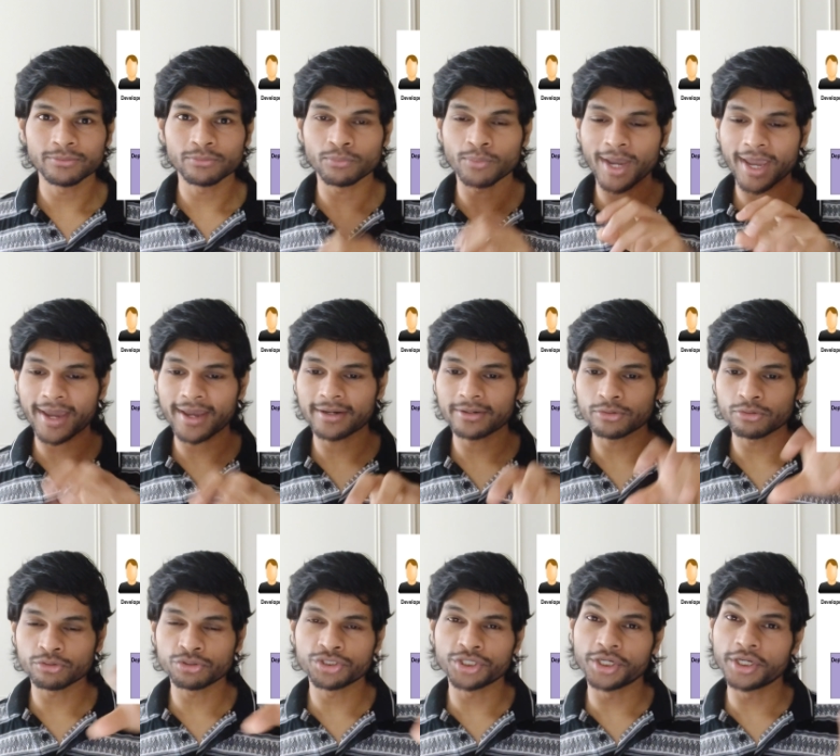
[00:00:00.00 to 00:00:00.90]
where
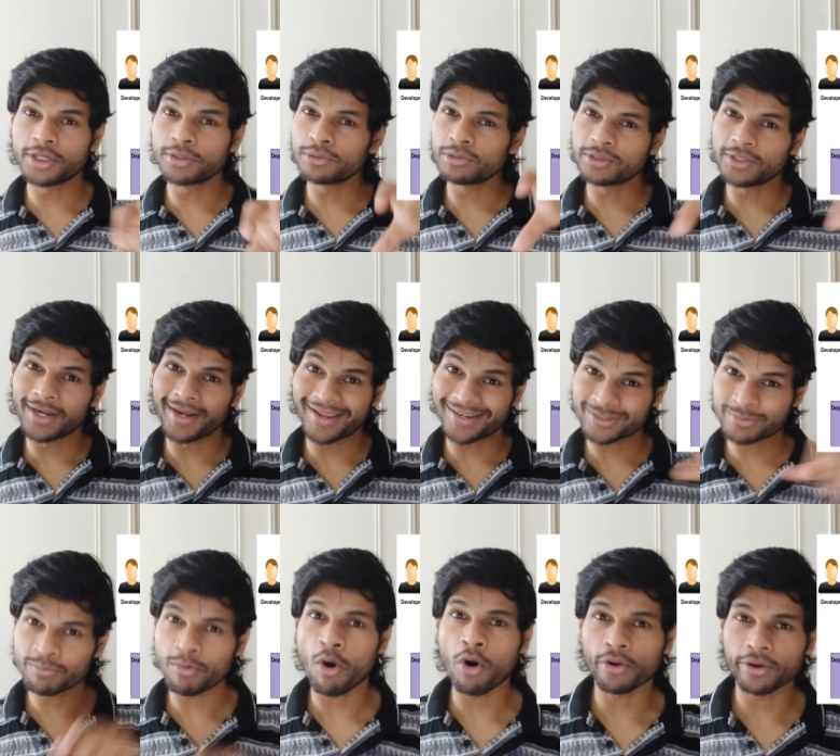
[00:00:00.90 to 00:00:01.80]
to schedule the
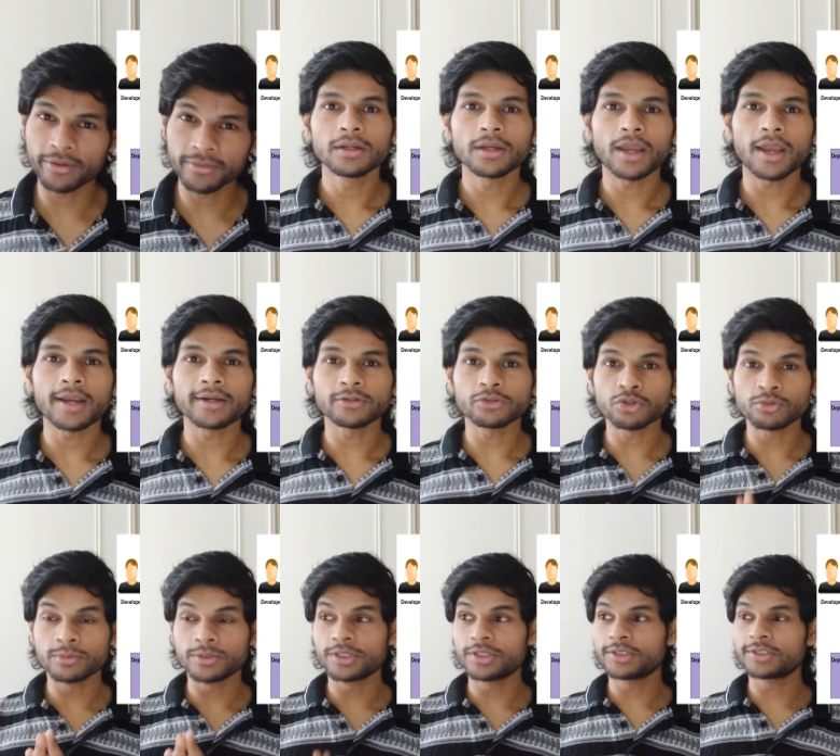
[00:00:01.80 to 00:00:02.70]
next pod and
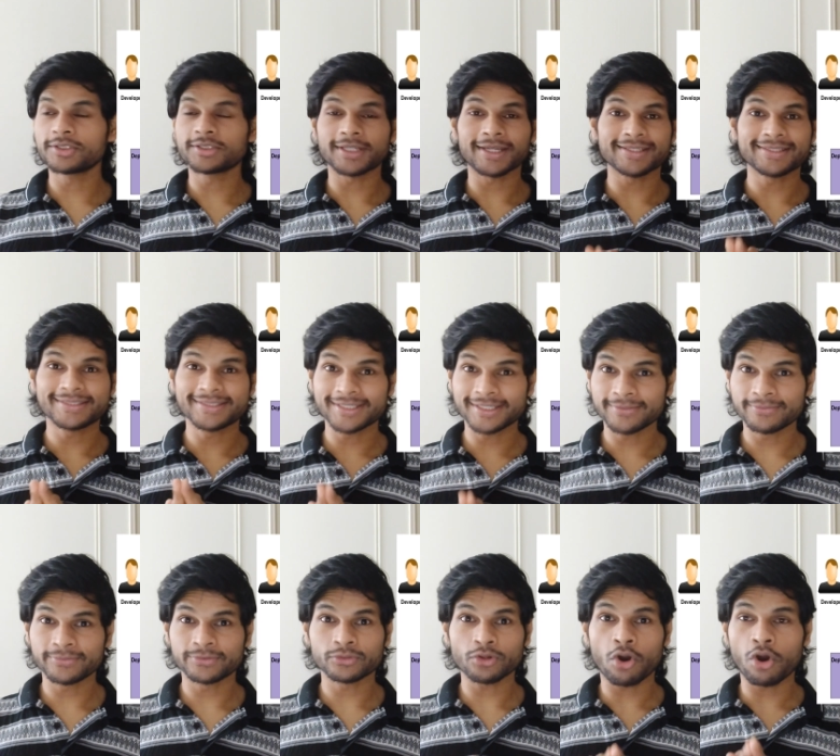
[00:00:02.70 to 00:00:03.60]
kubernetes
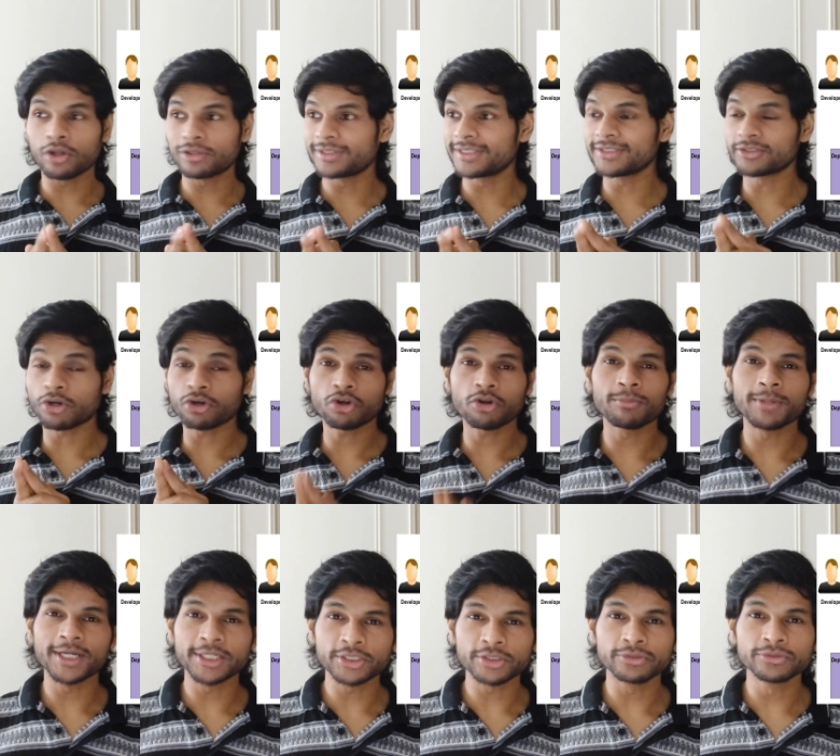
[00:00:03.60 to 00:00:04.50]
achieves all these
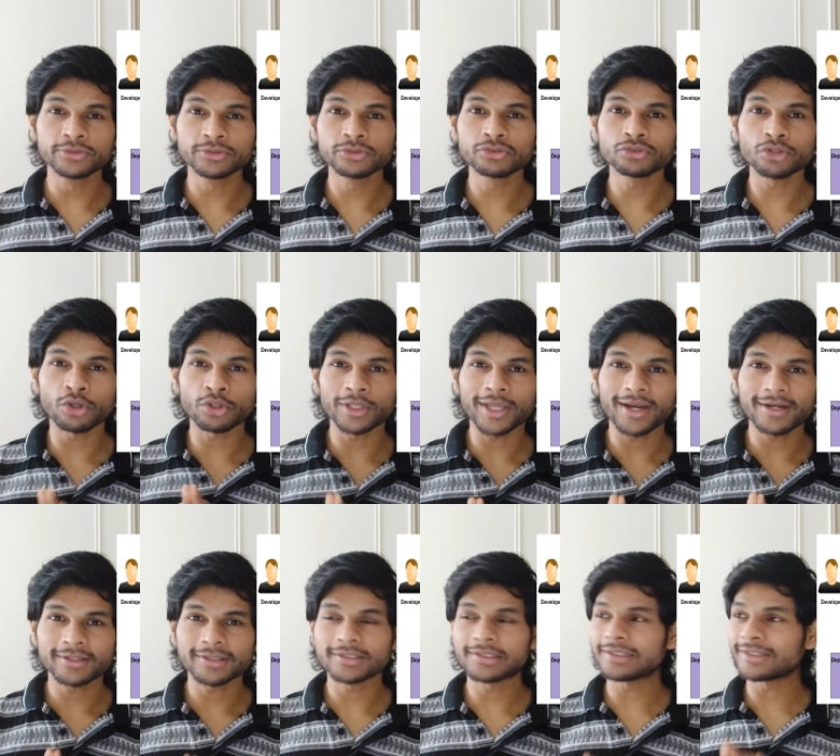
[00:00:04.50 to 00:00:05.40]
automations so
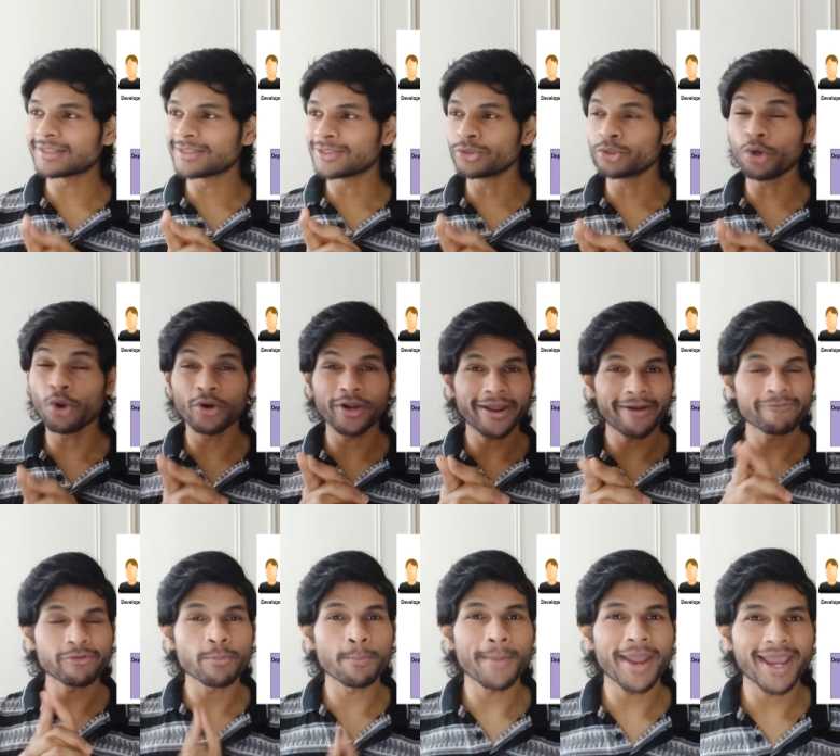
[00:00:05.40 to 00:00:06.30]
that you don't
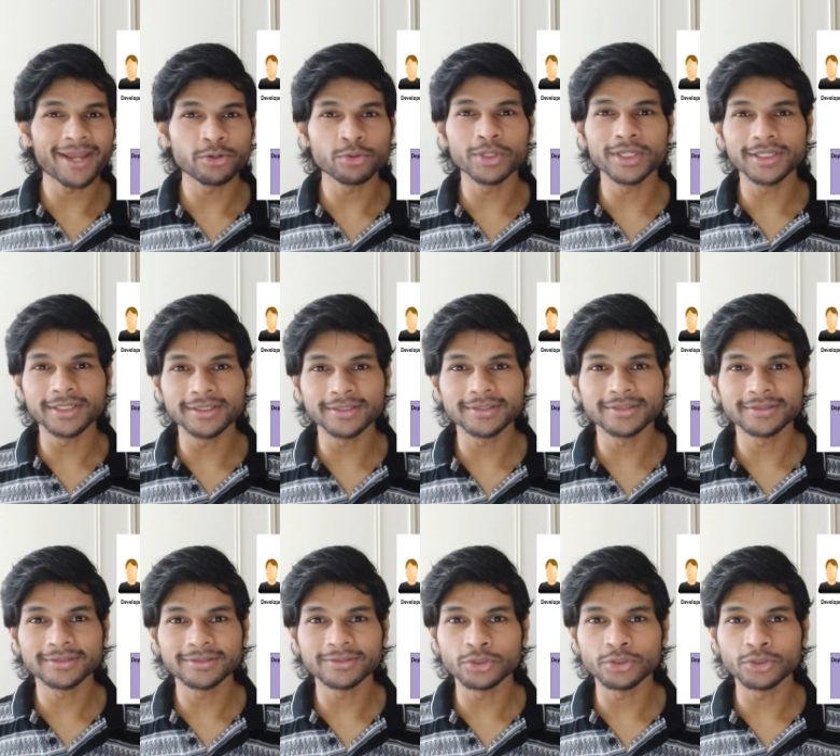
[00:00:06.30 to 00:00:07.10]
have to manually